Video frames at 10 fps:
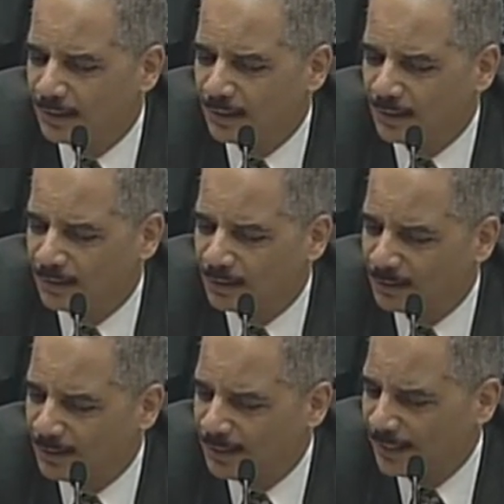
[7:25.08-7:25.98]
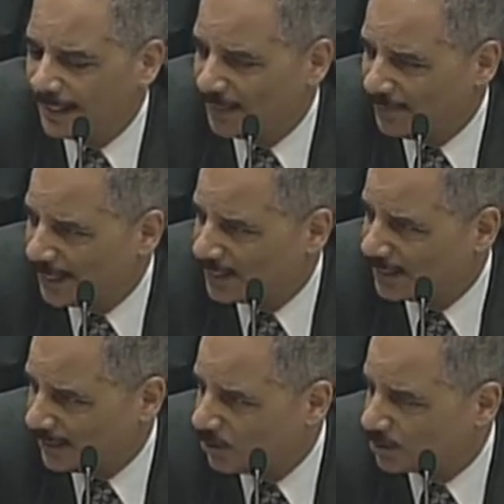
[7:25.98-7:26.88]
and if
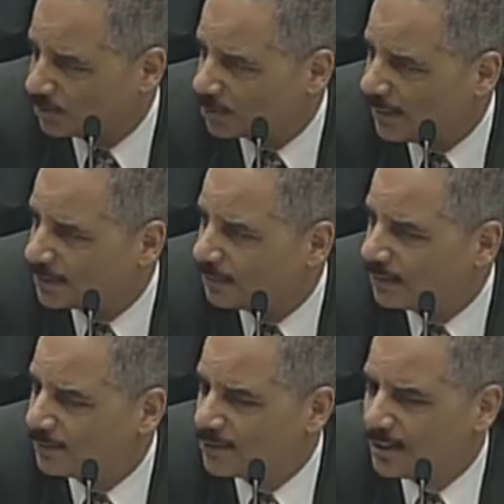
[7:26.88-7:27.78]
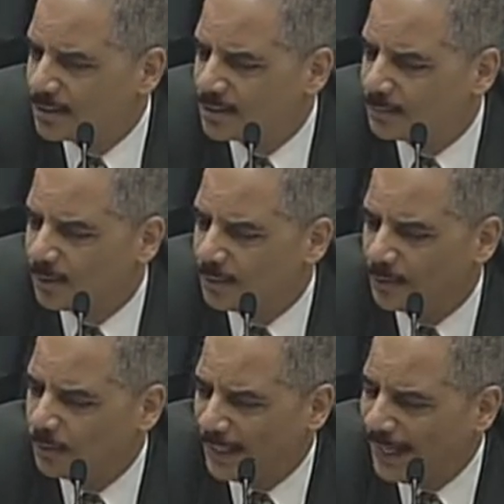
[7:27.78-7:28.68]
those are the responsibility of the Justice
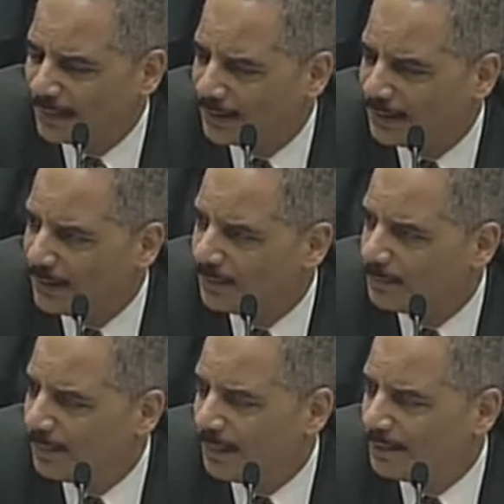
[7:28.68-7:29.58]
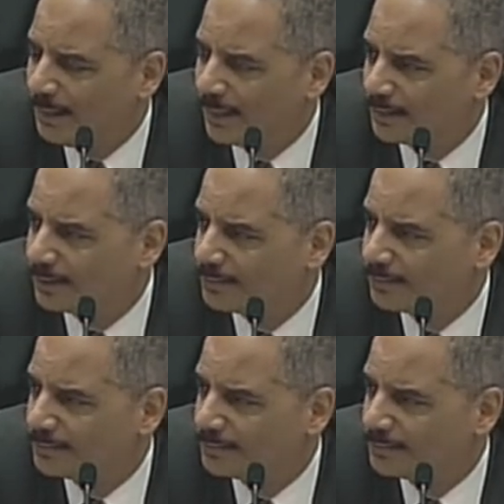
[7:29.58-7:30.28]
Department, we act in an independent manner.